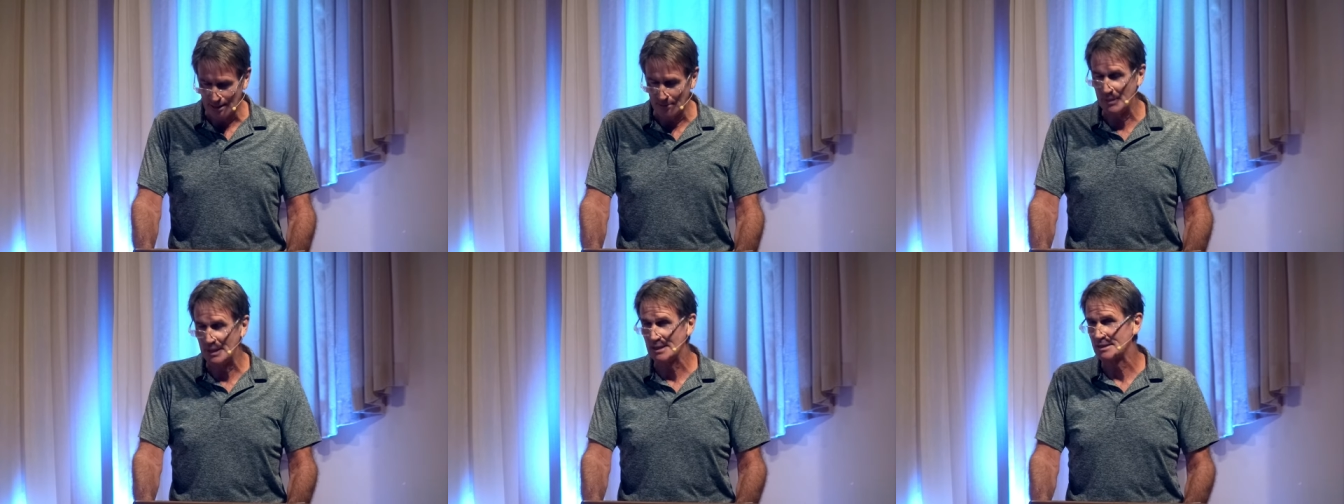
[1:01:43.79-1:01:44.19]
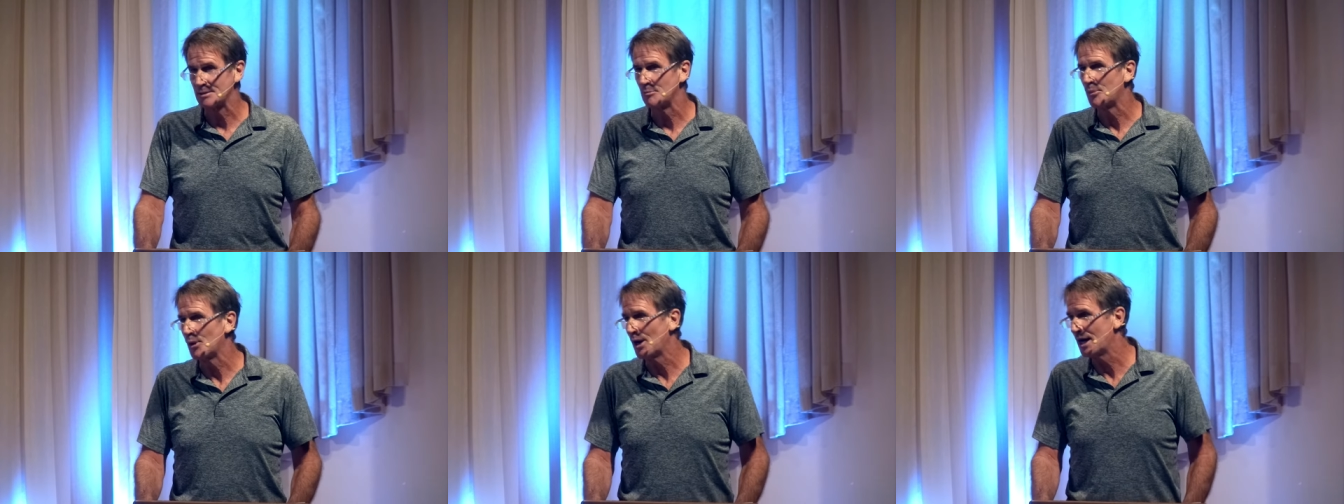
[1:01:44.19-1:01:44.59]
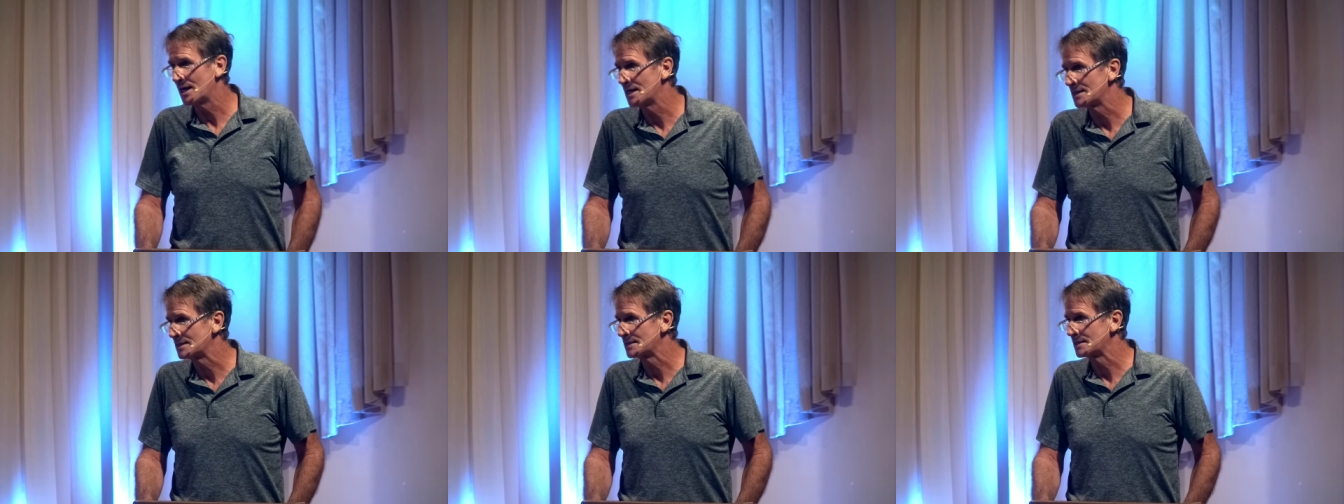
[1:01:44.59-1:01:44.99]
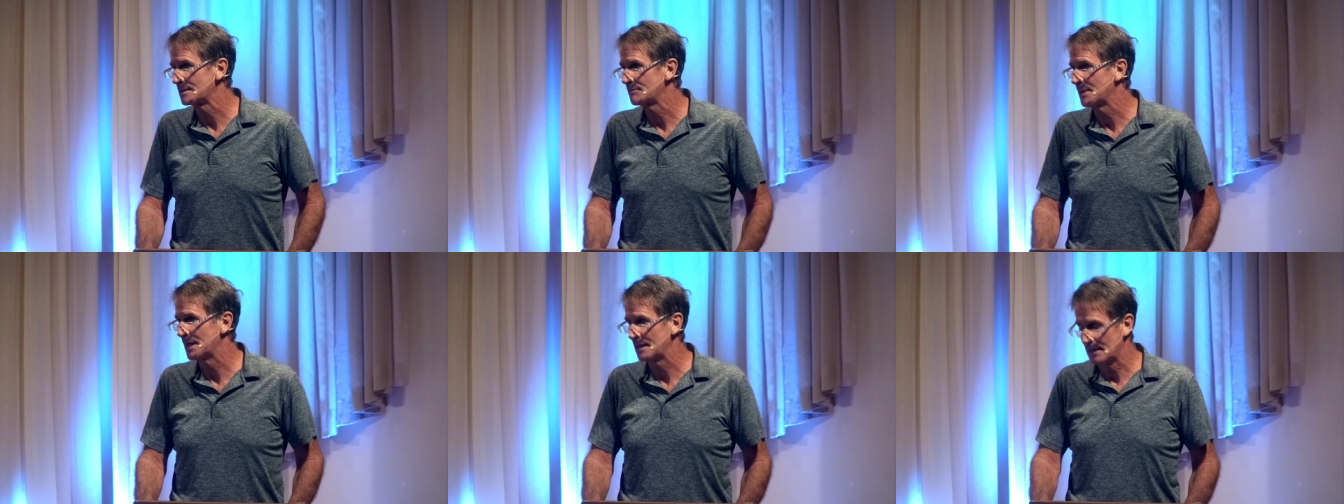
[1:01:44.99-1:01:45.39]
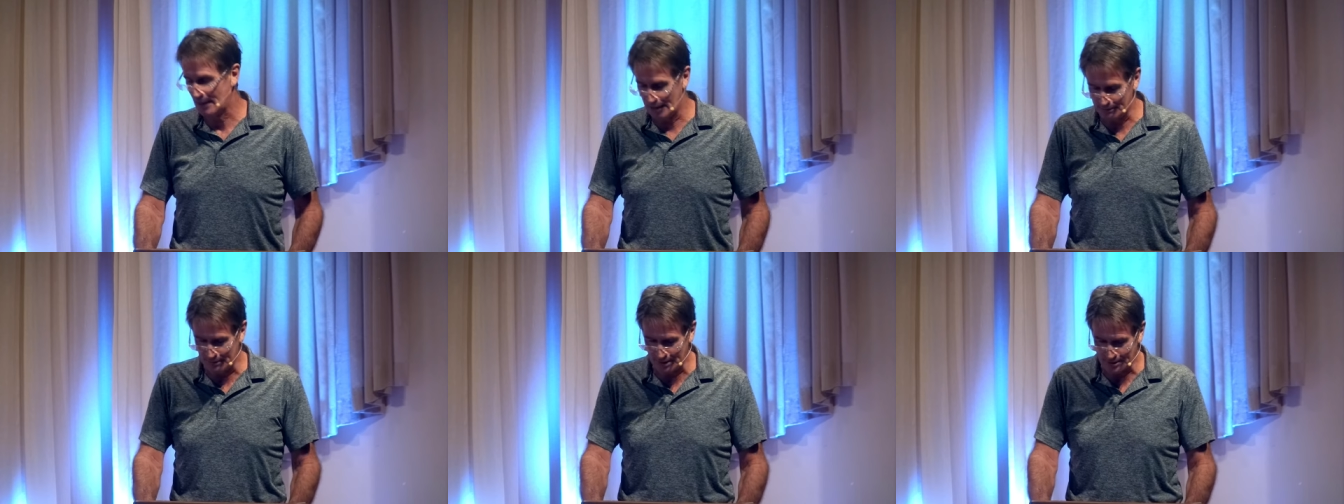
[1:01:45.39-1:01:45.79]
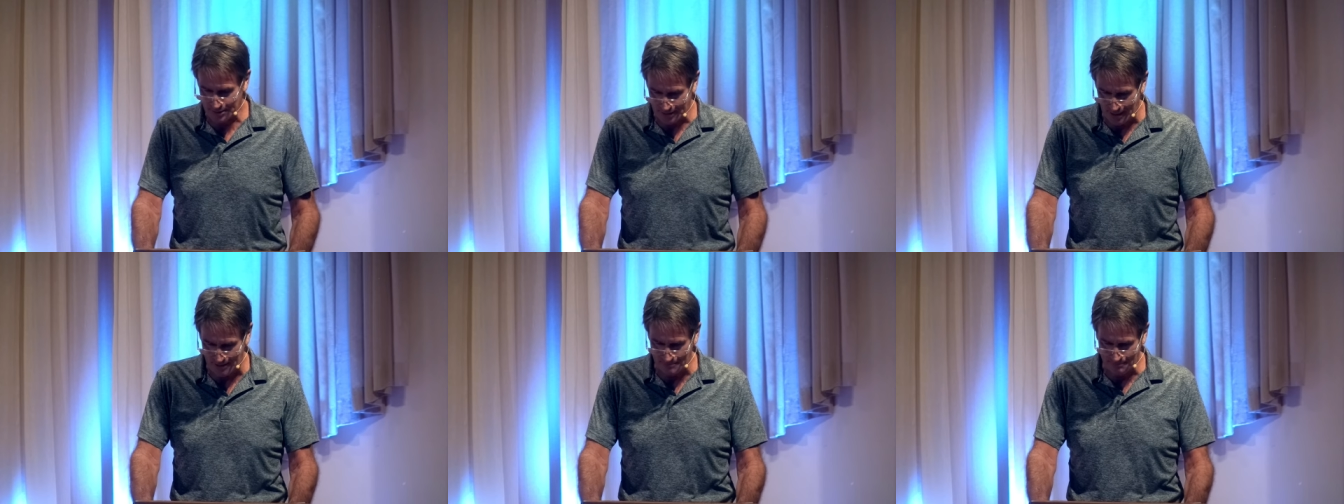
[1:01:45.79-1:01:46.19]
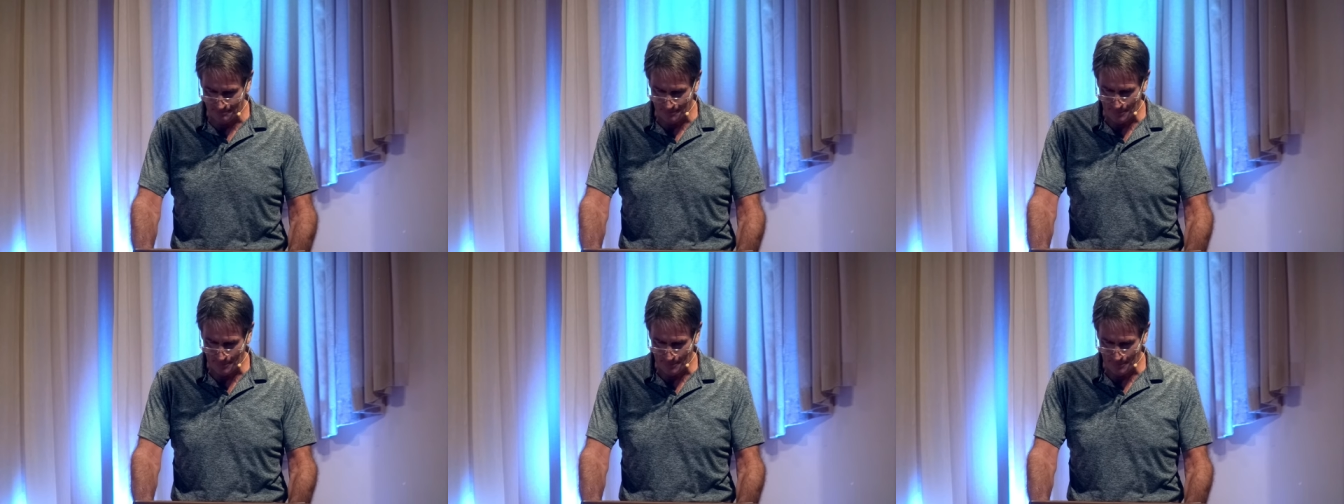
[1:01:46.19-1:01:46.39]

and be surprised by Kairos time.